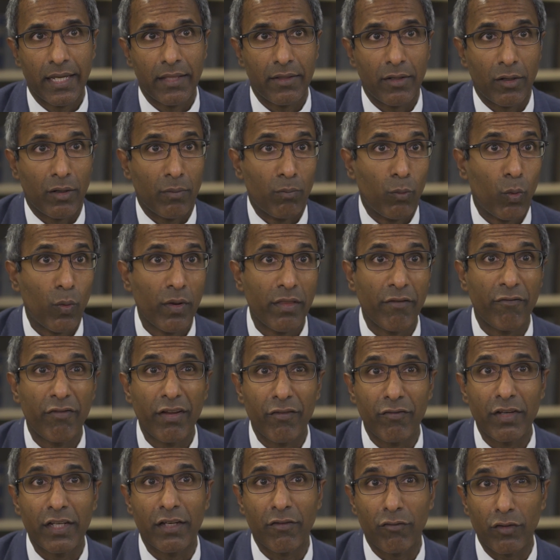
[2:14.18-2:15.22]
There are more than
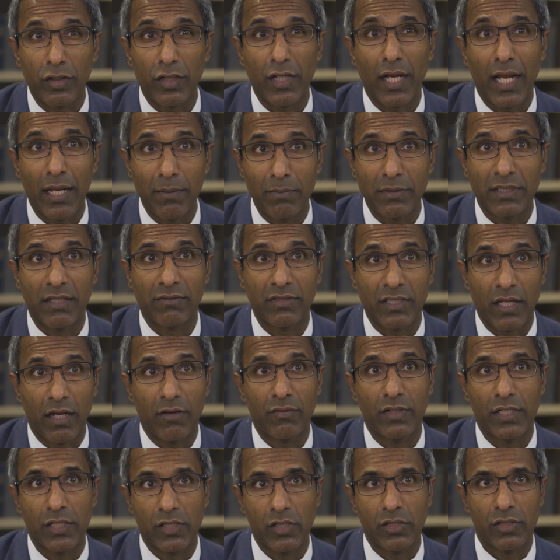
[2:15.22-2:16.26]
50 different types of
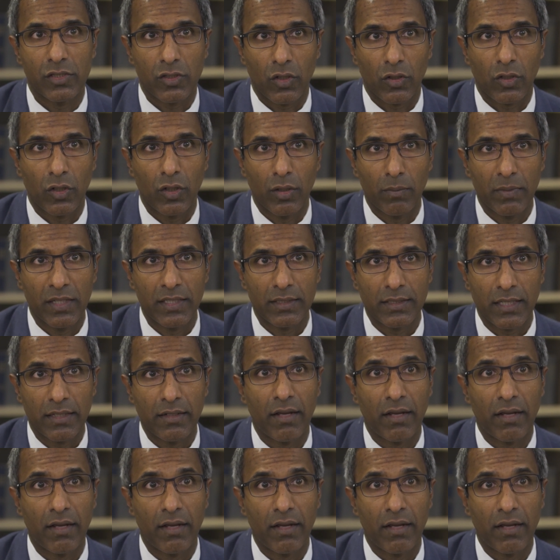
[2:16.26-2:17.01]
soft tissue sarcomas,